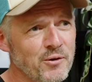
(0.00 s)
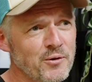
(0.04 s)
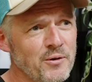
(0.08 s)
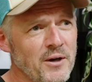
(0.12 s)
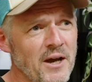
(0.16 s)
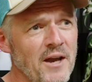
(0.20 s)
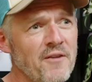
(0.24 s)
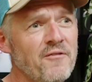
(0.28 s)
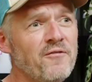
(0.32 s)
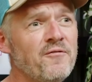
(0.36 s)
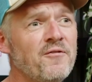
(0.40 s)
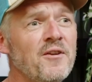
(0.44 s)

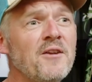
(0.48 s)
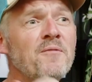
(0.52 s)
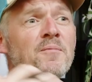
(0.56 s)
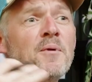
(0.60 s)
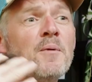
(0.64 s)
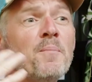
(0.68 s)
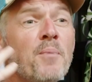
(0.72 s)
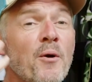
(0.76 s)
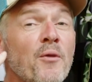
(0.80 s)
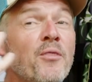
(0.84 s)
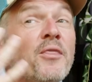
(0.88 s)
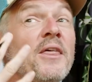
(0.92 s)
if
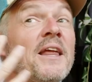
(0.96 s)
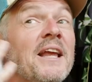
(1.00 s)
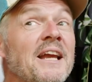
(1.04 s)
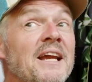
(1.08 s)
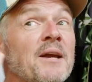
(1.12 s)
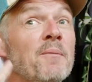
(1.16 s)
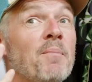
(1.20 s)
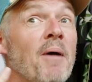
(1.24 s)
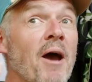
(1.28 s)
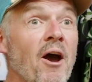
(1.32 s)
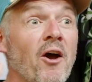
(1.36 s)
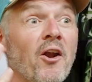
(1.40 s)
people think
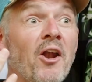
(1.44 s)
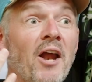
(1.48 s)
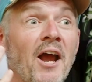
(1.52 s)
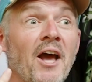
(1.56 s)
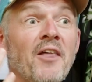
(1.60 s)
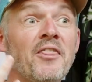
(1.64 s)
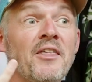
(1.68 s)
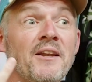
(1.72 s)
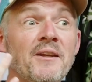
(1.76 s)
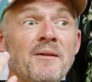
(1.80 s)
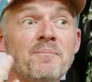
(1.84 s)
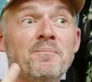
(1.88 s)
about it, I
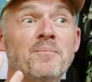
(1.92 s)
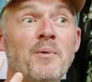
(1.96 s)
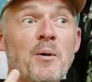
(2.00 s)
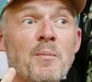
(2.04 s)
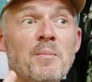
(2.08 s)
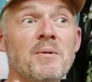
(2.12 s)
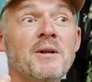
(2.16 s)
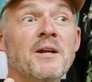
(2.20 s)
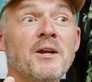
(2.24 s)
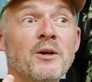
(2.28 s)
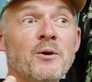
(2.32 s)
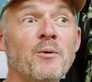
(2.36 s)
think
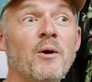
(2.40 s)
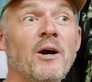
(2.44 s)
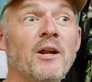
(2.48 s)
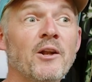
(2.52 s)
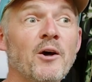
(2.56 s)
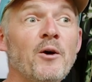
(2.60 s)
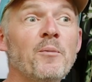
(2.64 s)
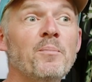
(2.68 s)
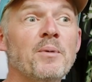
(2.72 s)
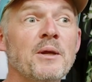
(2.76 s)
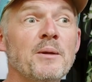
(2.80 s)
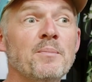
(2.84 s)
probably there are quite a
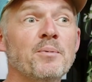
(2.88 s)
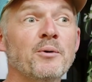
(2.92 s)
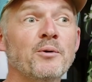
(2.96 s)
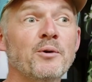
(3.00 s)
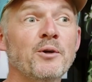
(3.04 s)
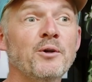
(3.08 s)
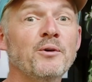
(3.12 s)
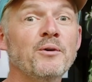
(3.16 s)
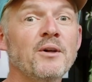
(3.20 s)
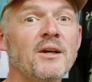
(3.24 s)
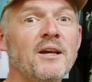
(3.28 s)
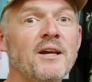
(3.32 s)
lot of people
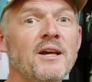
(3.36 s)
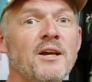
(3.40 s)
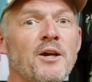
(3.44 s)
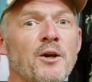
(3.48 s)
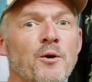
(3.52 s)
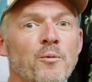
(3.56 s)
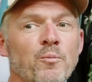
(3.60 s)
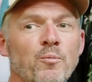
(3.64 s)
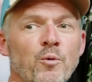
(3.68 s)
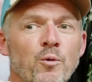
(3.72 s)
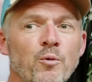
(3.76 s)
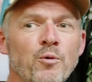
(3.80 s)
who
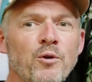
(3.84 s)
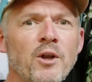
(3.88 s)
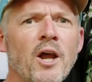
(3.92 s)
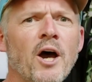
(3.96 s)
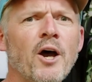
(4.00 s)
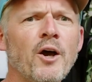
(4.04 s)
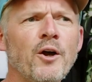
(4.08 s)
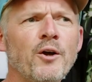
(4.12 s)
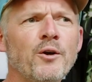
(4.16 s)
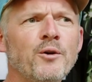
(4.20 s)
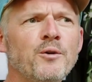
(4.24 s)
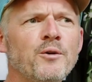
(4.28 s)
will
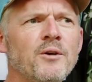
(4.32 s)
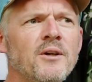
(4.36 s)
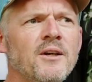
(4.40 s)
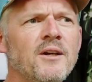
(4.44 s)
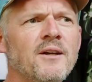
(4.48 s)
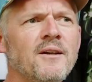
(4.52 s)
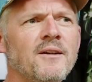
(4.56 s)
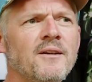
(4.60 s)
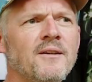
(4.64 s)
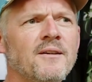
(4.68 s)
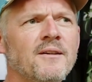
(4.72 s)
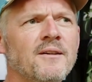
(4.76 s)
know.
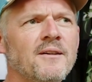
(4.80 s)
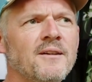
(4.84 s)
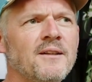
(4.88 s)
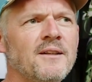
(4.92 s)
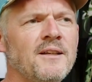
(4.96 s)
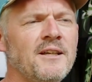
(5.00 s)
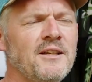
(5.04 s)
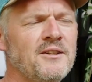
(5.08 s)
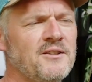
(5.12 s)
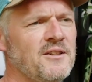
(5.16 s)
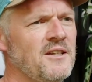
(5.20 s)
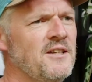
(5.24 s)

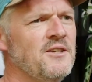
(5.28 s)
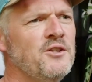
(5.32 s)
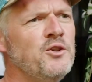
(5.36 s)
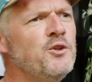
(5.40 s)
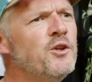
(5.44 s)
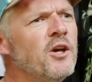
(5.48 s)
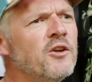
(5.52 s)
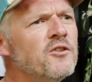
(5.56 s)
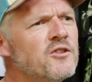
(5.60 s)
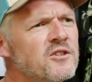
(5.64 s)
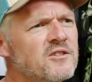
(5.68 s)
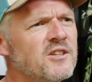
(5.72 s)
You
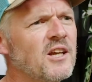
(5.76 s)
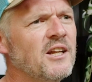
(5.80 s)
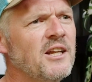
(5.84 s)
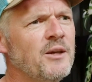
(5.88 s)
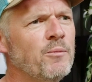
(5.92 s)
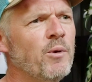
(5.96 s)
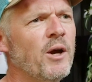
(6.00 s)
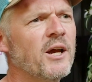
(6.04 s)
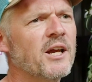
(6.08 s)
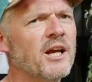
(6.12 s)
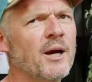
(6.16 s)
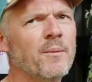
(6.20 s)
don't just suddenly
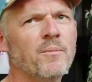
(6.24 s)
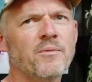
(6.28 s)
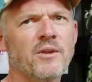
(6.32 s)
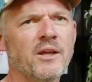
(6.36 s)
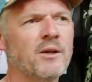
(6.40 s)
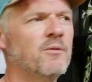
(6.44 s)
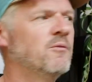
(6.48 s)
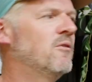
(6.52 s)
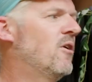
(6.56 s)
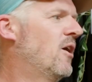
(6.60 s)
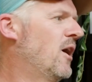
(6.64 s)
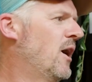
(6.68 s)
wake up and
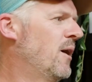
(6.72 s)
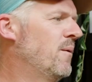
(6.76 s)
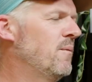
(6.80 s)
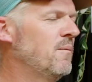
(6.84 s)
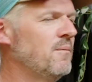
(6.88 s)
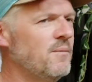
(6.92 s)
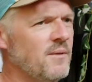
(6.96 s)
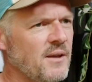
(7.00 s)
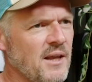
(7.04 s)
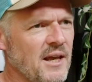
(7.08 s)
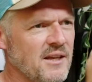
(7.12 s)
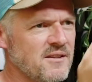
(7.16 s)
think, right,
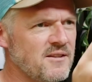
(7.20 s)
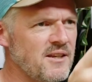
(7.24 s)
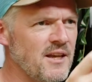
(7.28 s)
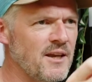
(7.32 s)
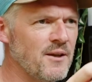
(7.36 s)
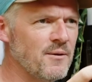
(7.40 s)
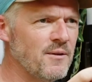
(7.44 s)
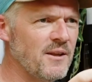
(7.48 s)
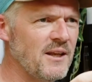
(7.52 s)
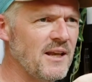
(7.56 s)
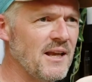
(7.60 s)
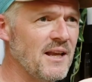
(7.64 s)
that's
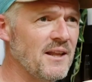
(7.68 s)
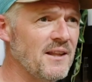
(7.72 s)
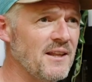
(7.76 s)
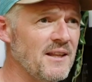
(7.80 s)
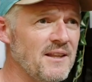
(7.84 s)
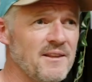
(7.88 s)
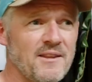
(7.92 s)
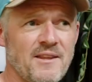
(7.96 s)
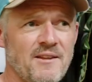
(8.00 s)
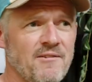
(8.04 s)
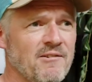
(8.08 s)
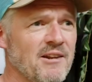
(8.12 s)
it, the
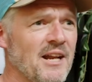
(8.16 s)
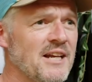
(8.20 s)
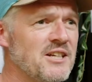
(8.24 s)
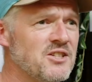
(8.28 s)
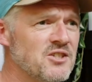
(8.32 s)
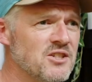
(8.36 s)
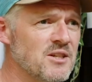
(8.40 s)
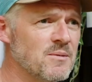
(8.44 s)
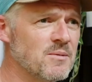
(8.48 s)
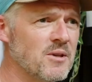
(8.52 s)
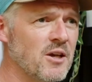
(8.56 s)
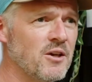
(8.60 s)

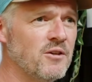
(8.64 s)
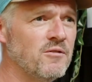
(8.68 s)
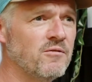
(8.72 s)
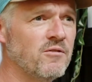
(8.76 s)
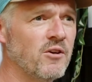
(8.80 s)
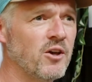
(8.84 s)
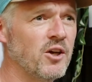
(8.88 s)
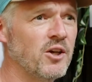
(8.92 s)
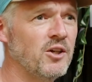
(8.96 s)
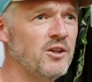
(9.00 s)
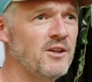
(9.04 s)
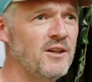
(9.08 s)
relationship's
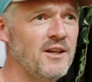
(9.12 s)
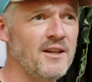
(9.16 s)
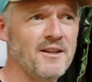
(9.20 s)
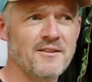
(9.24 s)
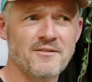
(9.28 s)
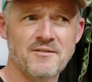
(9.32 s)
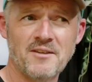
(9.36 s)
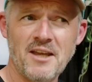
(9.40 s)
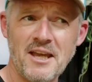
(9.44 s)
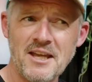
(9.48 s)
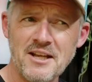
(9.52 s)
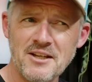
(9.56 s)
over.
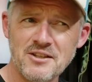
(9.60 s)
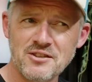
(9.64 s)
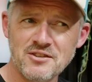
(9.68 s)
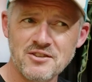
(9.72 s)
It takes